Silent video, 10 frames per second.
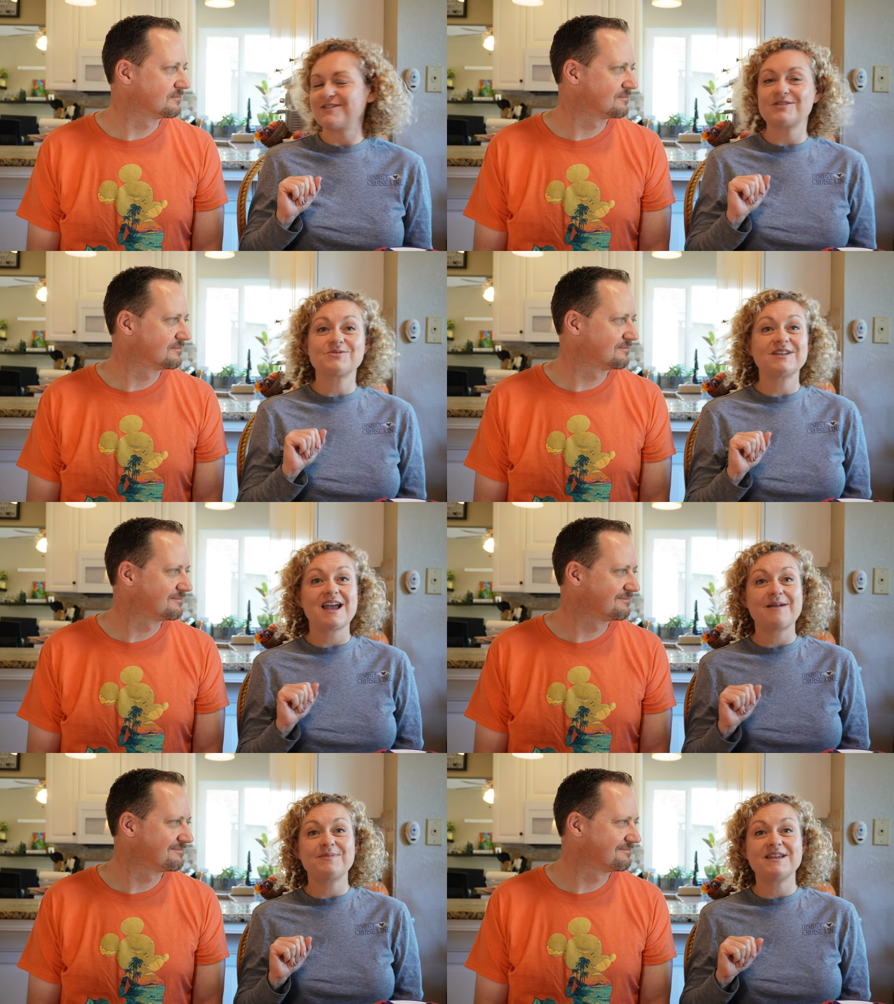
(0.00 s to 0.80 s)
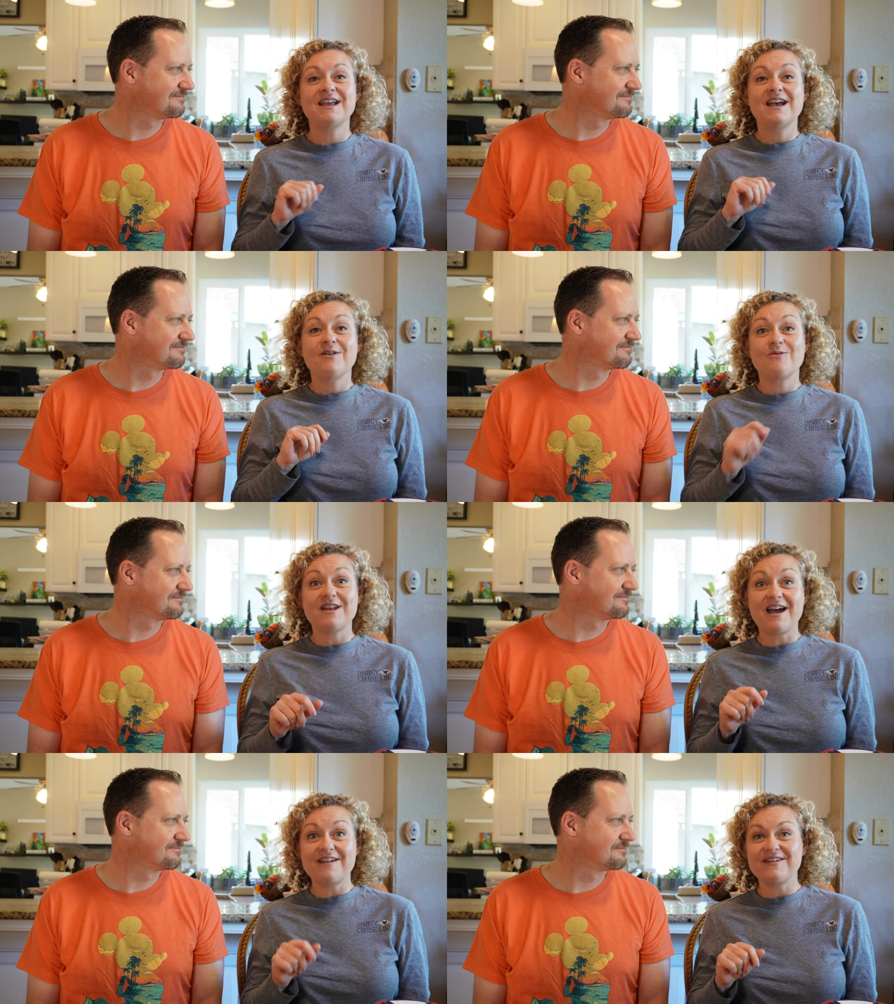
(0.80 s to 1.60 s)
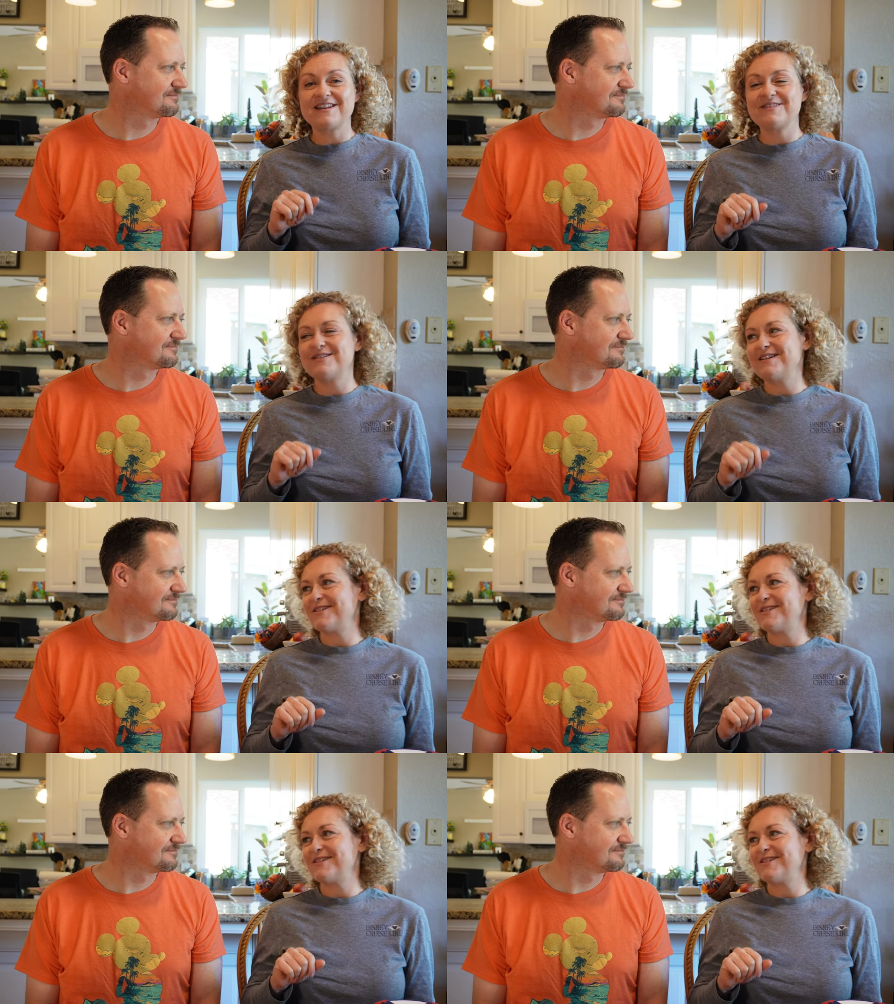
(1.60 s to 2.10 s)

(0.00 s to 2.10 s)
Speaker 1: So I was really happy when I found it when he